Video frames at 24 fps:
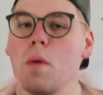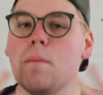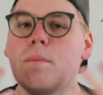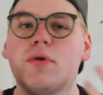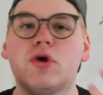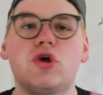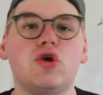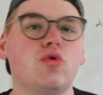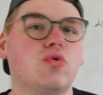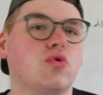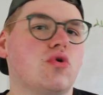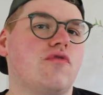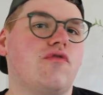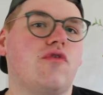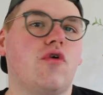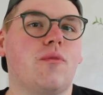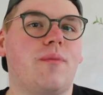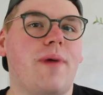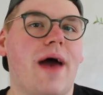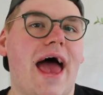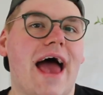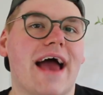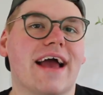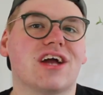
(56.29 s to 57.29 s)

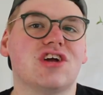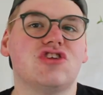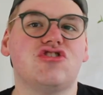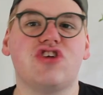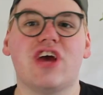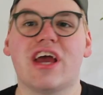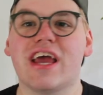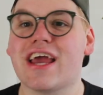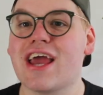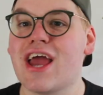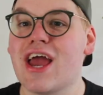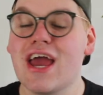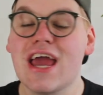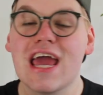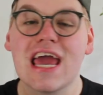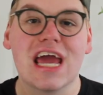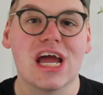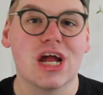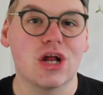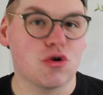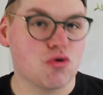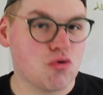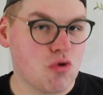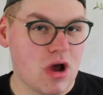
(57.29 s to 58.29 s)
beautiful packaging,
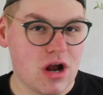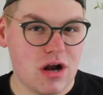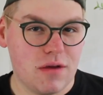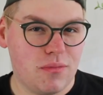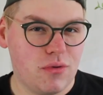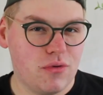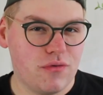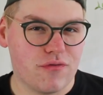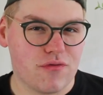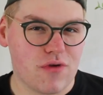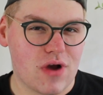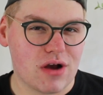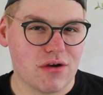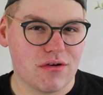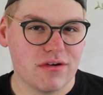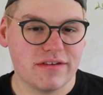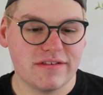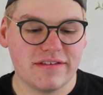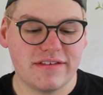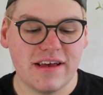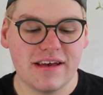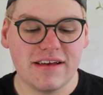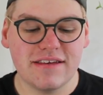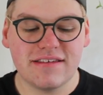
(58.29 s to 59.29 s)
incredible
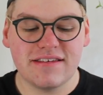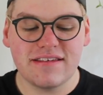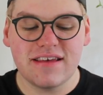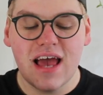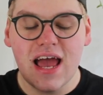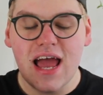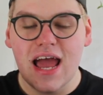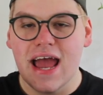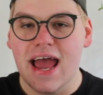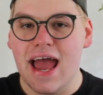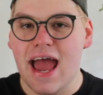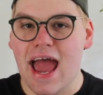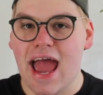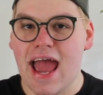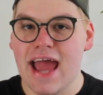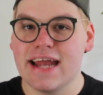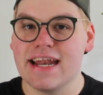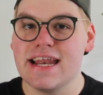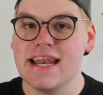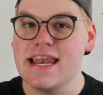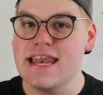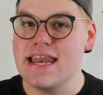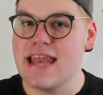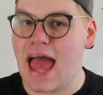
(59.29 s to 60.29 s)
fragrances,
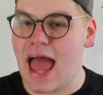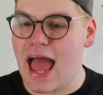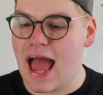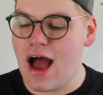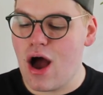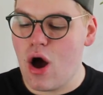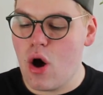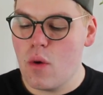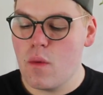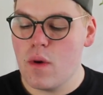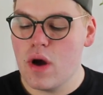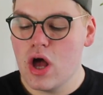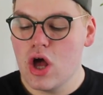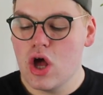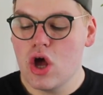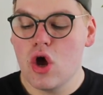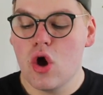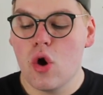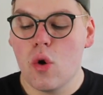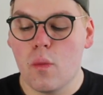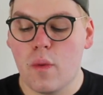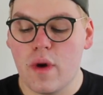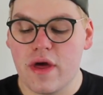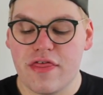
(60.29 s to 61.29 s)
and now
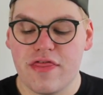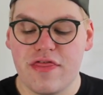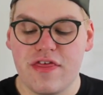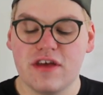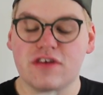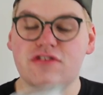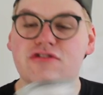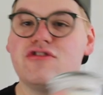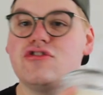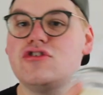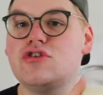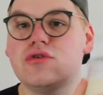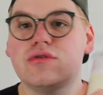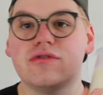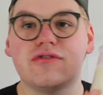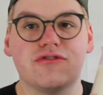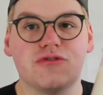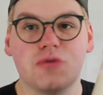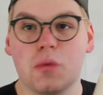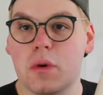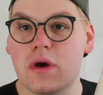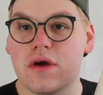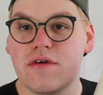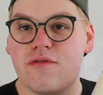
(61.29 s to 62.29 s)
with this new
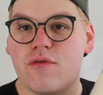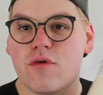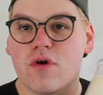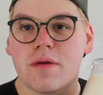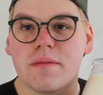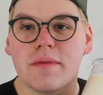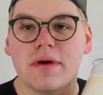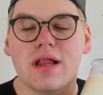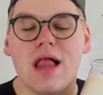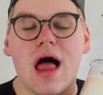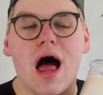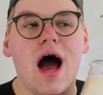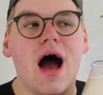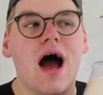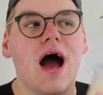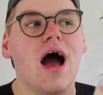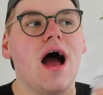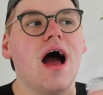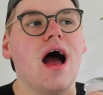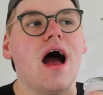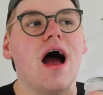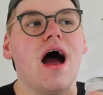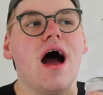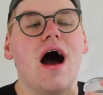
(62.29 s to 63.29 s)
soy
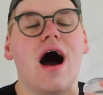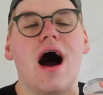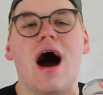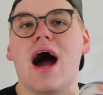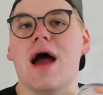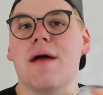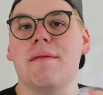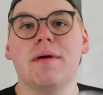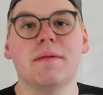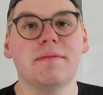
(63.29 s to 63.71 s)
formula, I'm